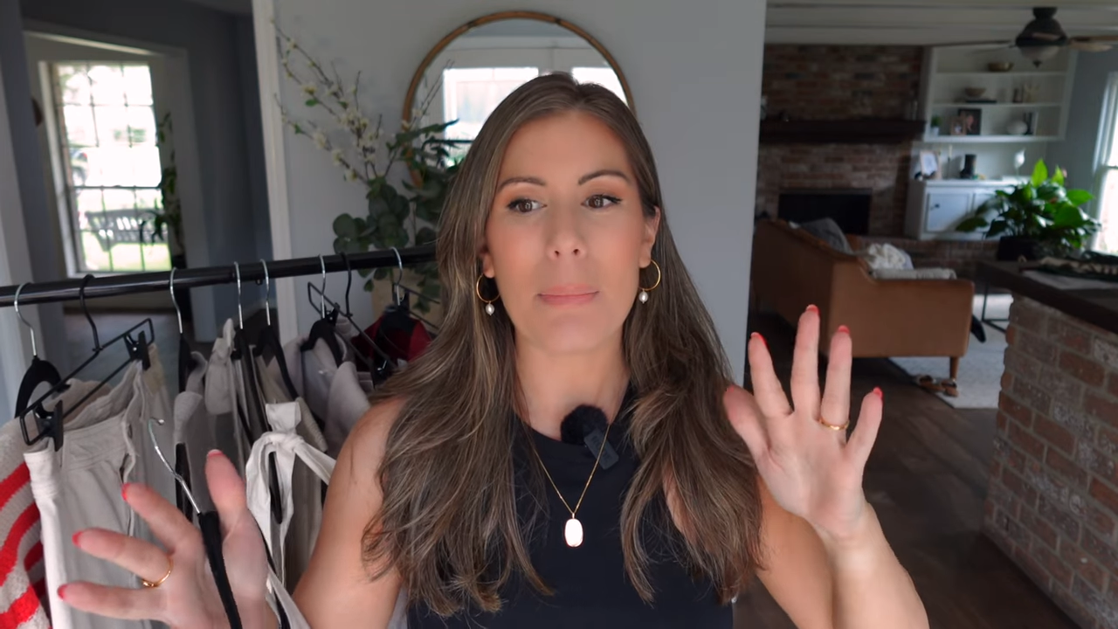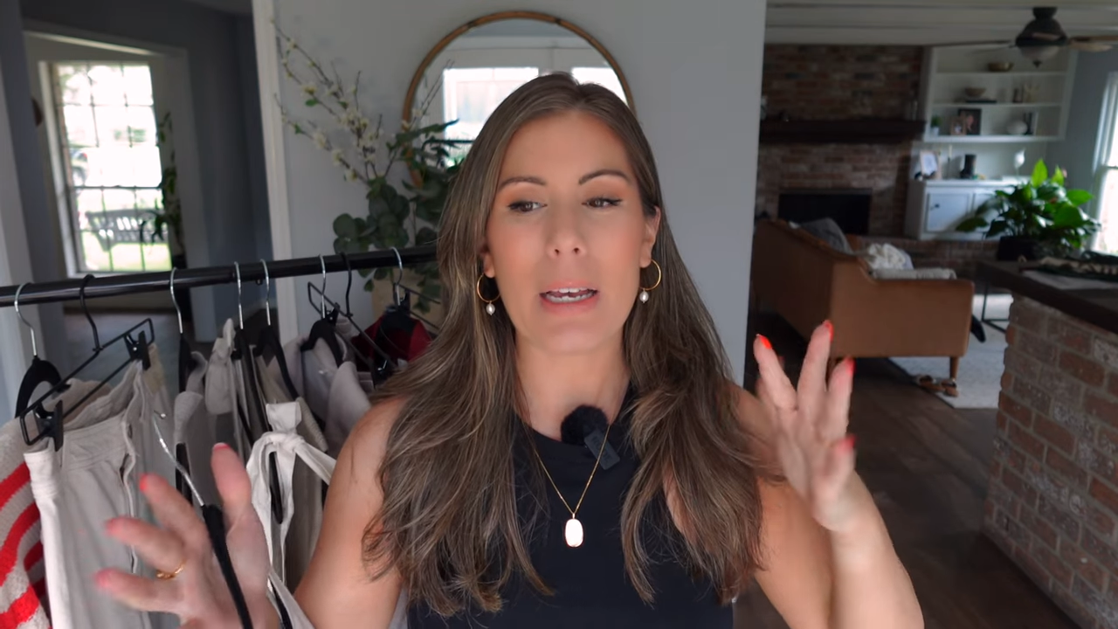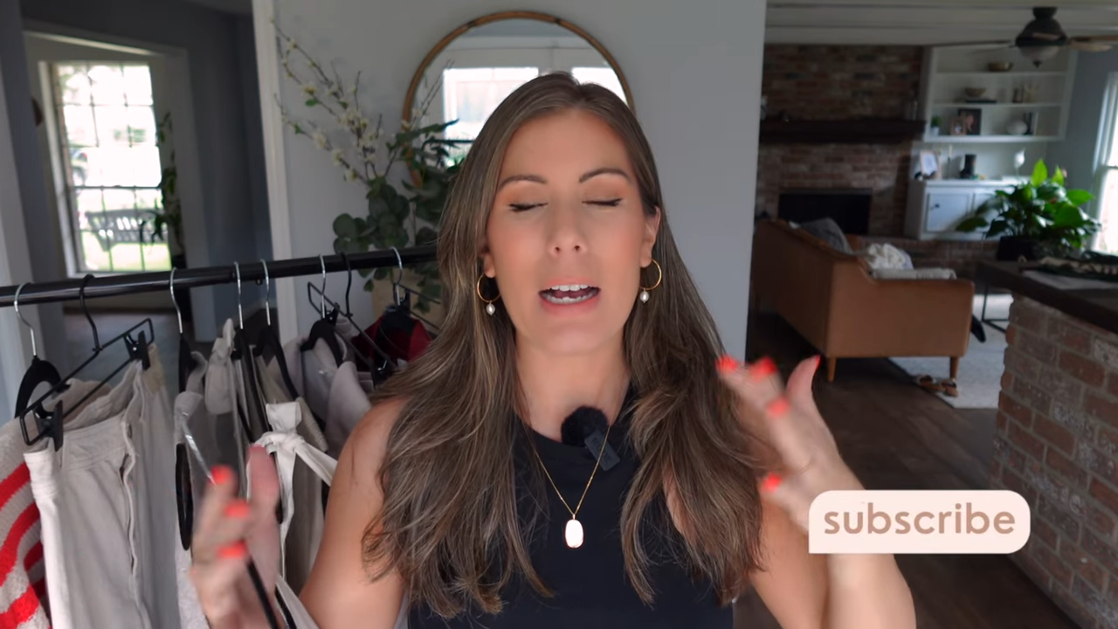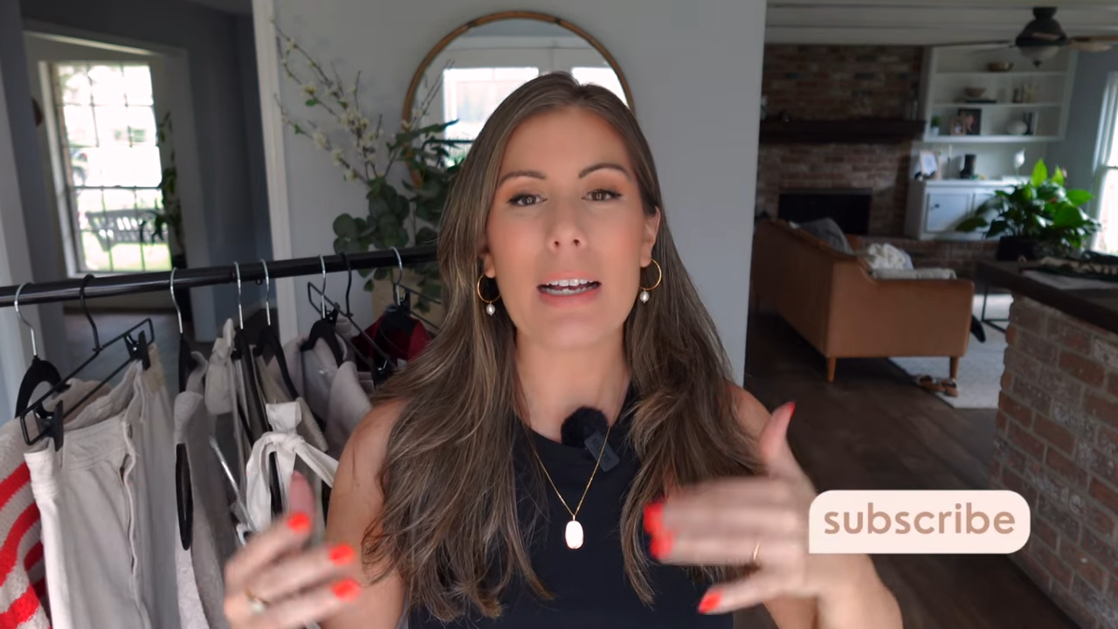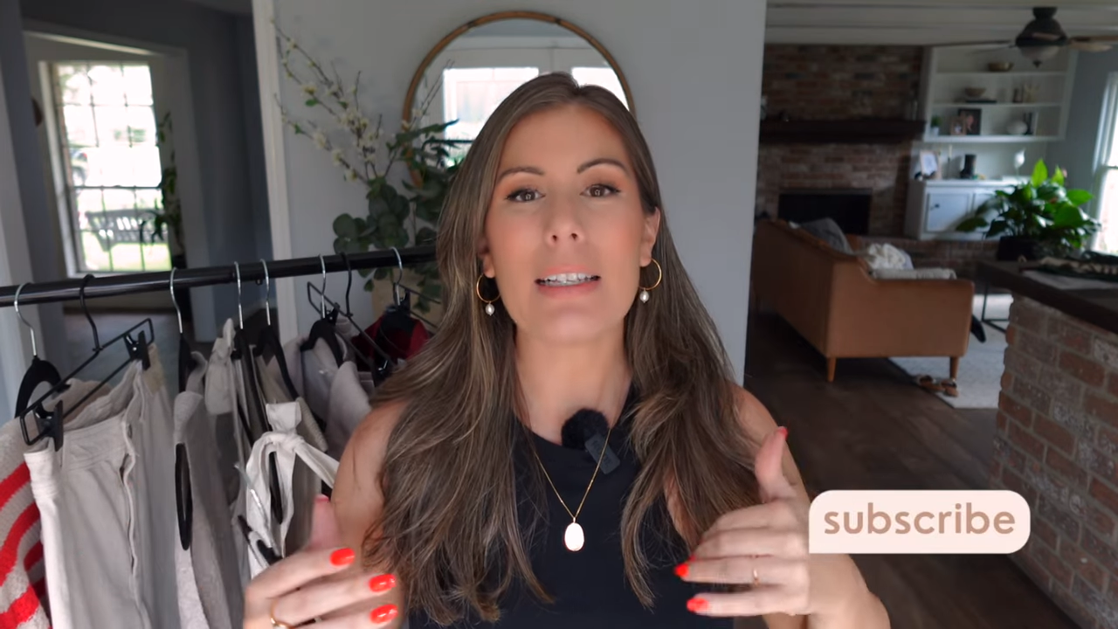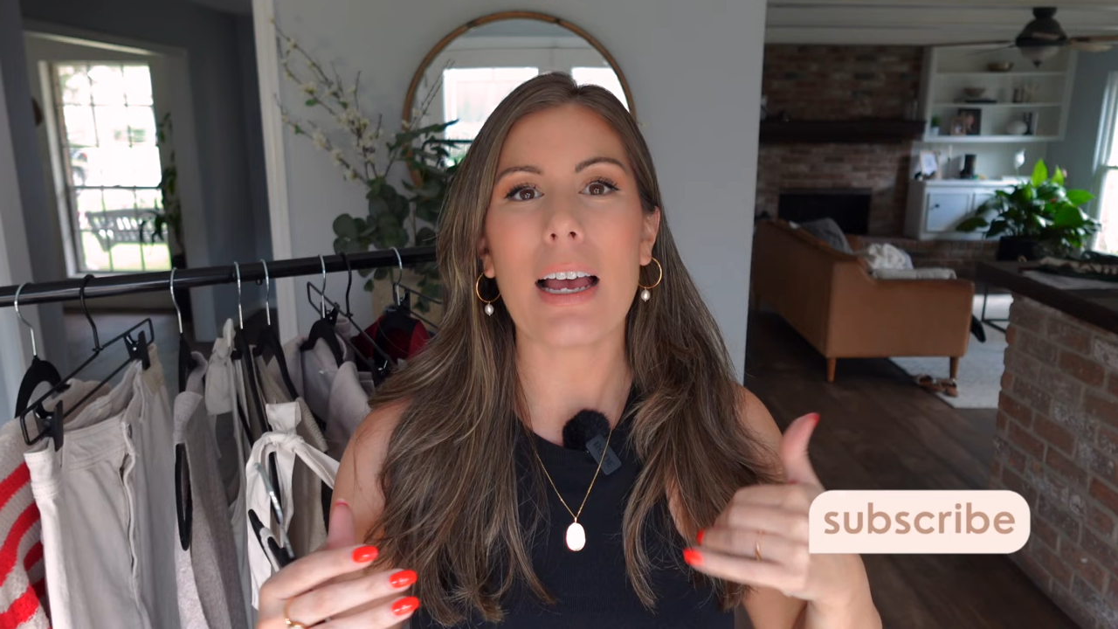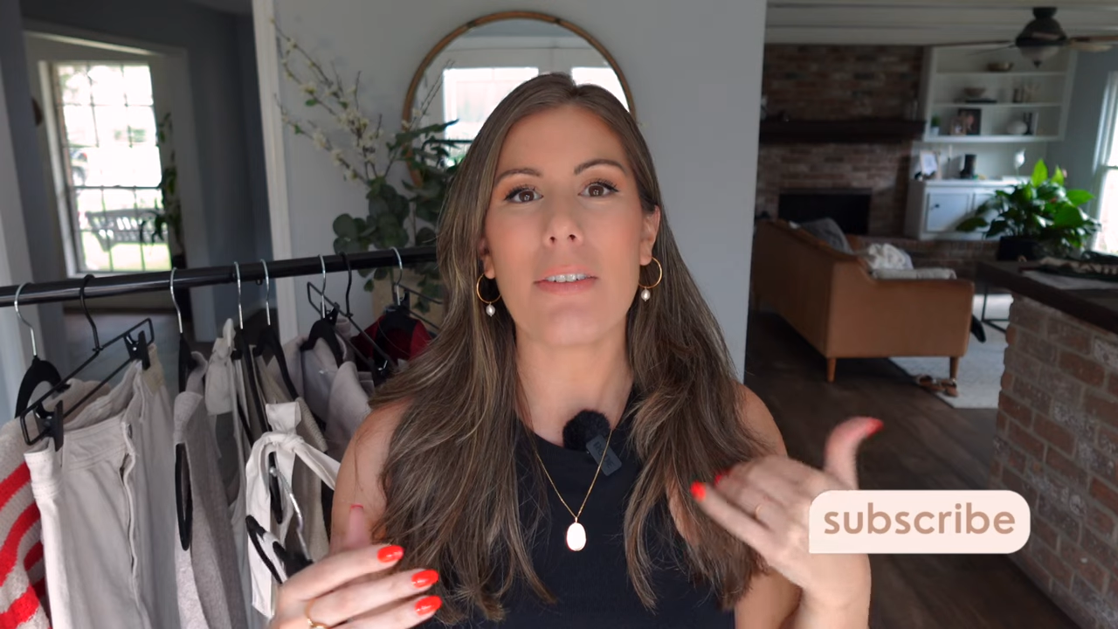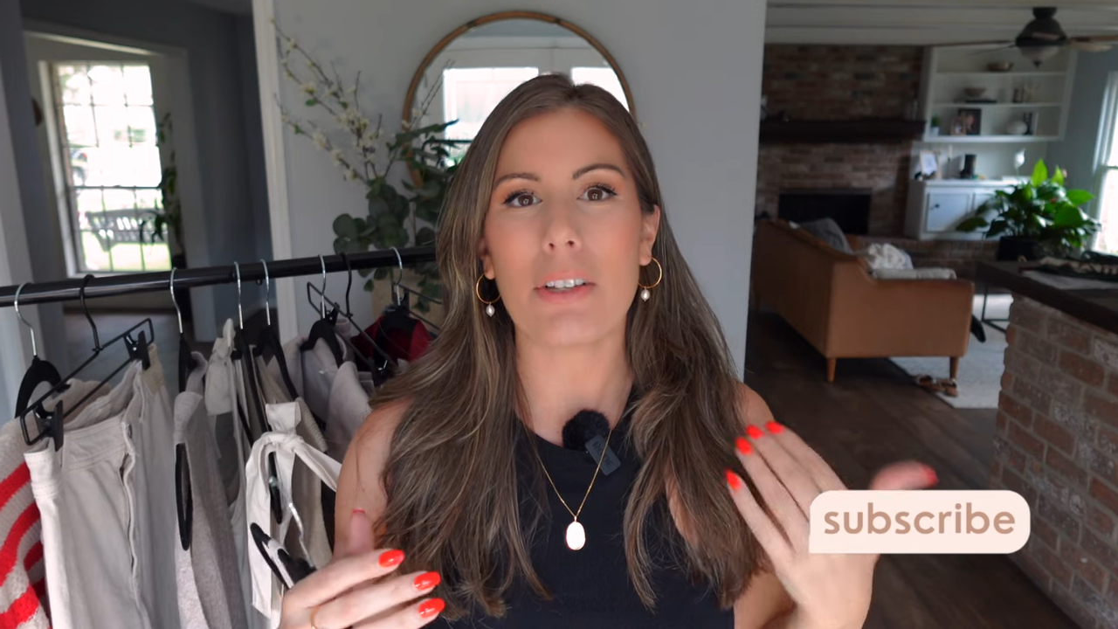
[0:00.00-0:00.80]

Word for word: because I have a